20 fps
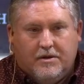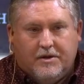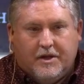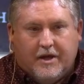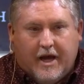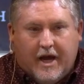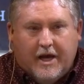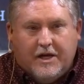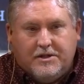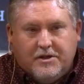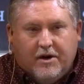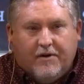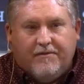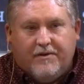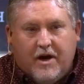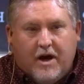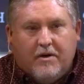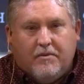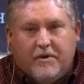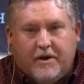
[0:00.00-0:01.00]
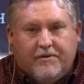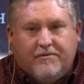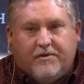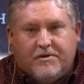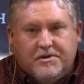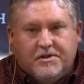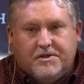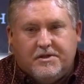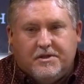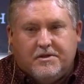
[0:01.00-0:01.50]
The angel of Yahweh in
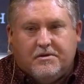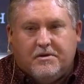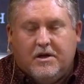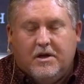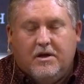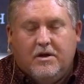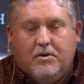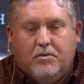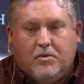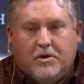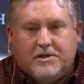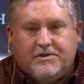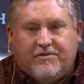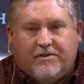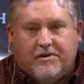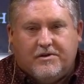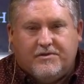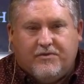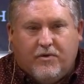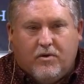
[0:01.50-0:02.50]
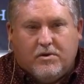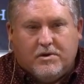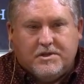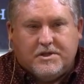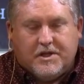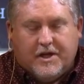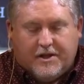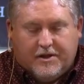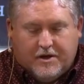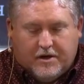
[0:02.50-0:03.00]
verse 2. What's verse 4
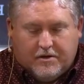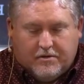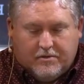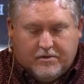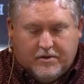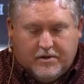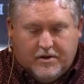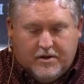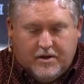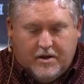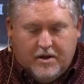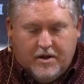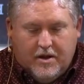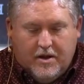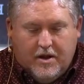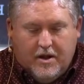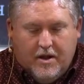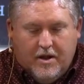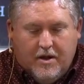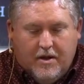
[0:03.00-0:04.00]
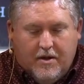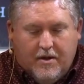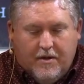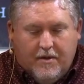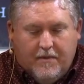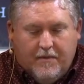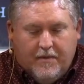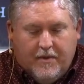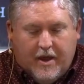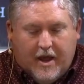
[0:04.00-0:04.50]
say, though?
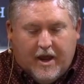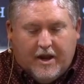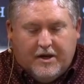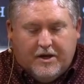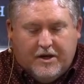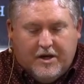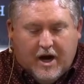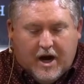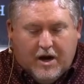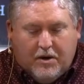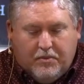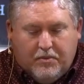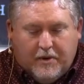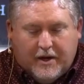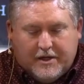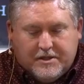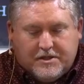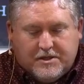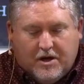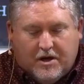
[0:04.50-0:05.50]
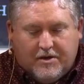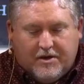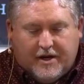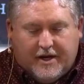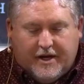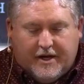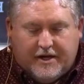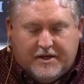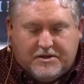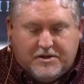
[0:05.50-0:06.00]
And Yahweh saw that
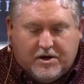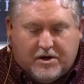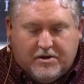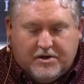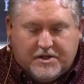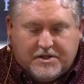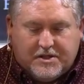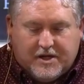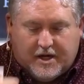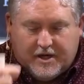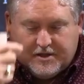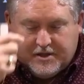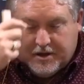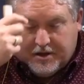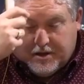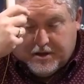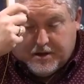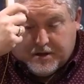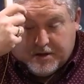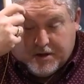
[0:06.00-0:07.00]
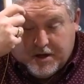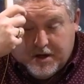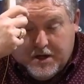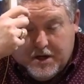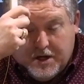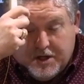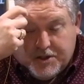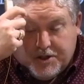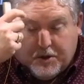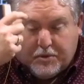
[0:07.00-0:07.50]
he had turned aside to look.
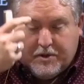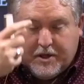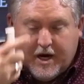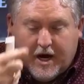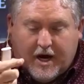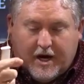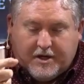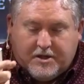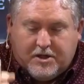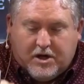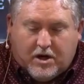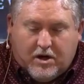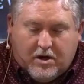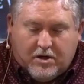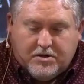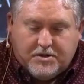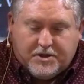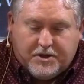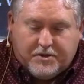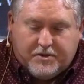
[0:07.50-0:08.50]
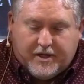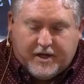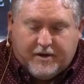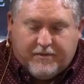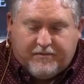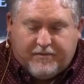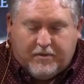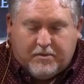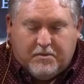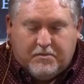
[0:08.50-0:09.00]
So God called to
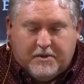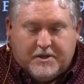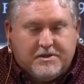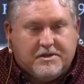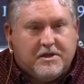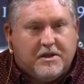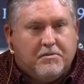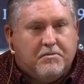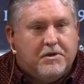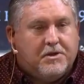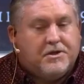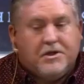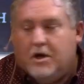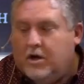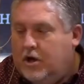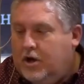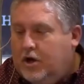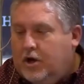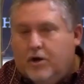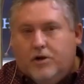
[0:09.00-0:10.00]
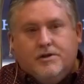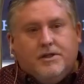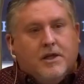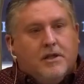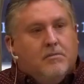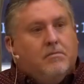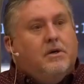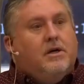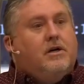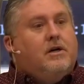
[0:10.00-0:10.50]
him from the midst of the bush. Who's
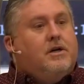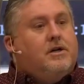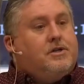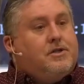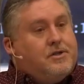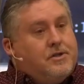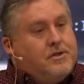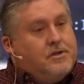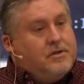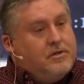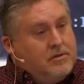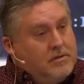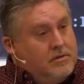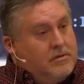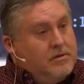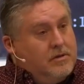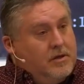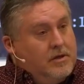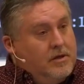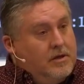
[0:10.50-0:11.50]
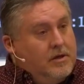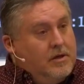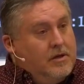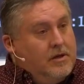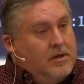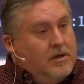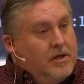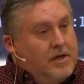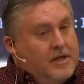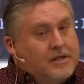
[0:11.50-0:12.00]
in the bush?
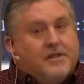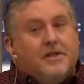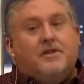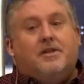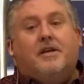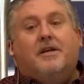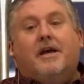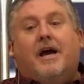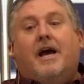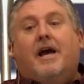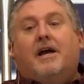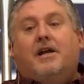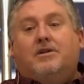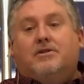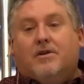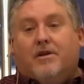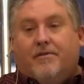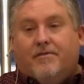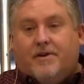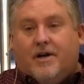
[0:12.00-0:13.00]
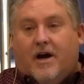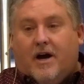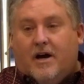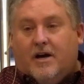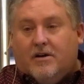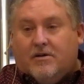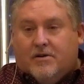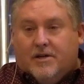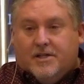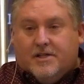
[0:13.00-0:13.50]
Is it the angel of
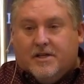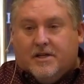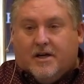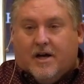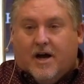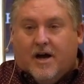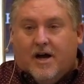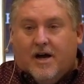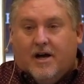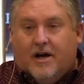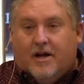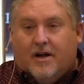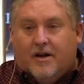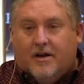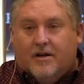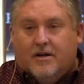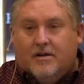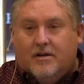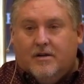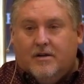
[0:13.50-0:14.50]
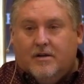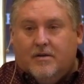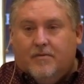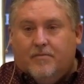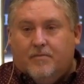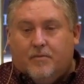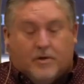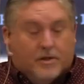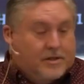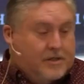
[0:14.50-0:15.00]
God or is it God?
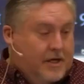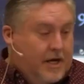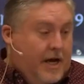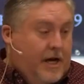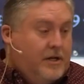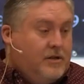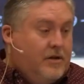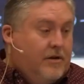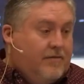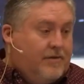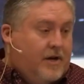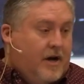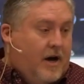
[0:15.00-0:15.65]
That's the angel of